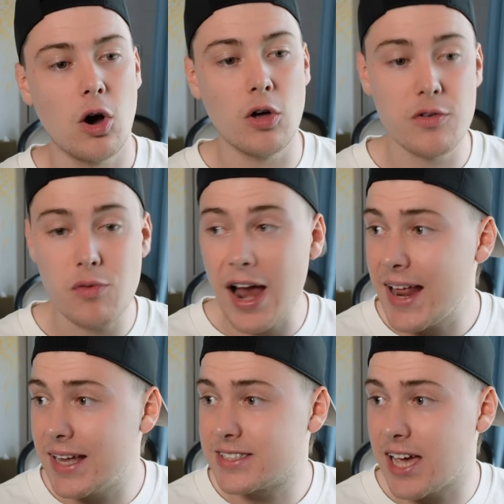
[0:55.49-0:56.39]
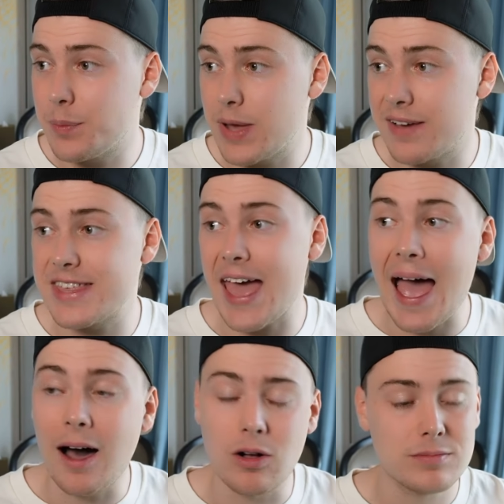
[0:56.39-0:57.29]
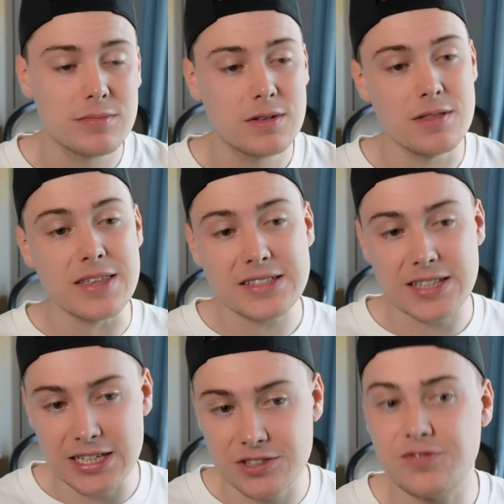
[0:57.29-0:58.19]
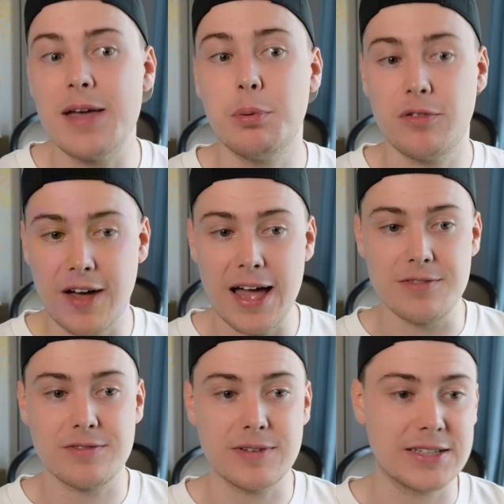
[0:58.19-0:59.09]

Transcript: On the right-hand side, we have the Owl. This is Fable 5.